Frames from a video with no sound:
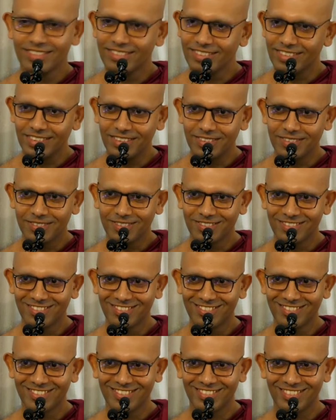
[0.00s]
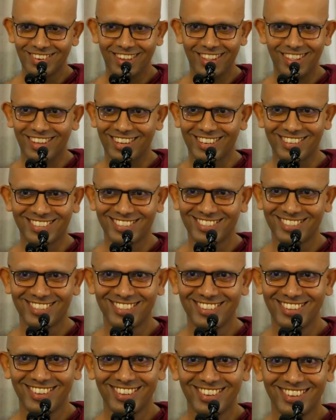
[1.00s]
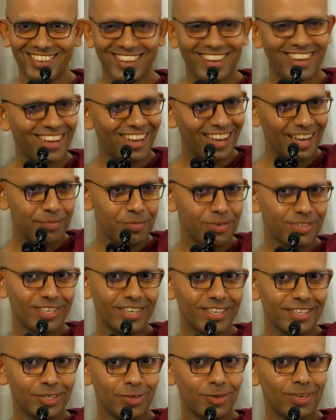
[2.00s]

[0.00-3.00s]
See? Nothing. I present to